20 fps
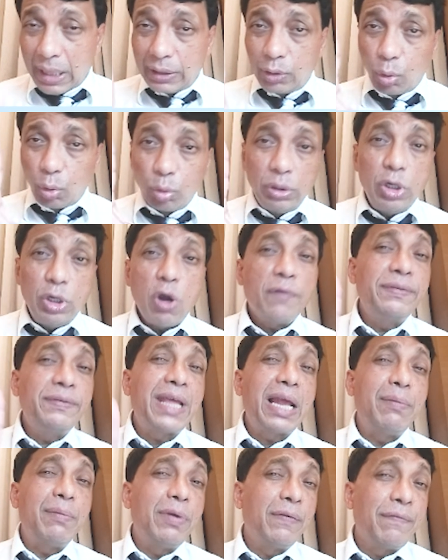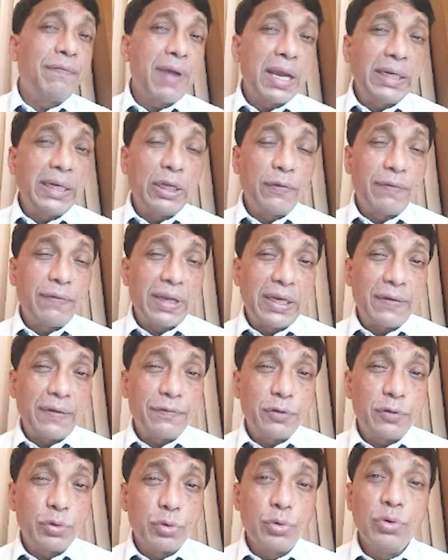The only ophthalmic finding of
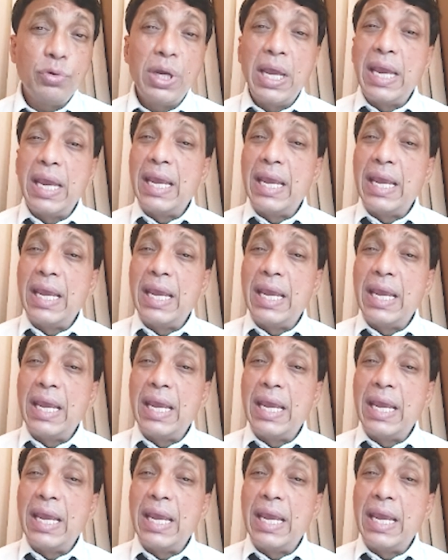NF2